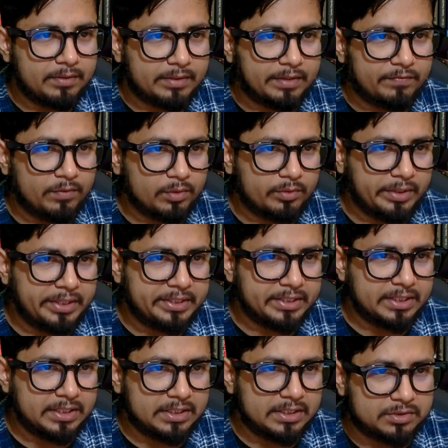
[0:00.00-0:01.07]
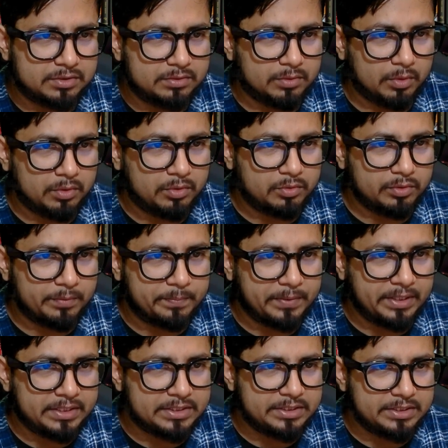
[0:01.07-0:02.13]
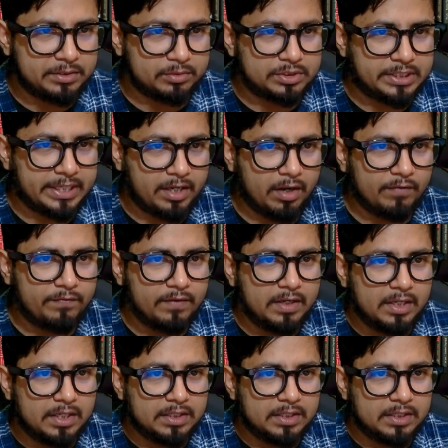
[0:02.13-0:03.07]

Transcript: Okay, four to eight years. Don't do a PhD to check off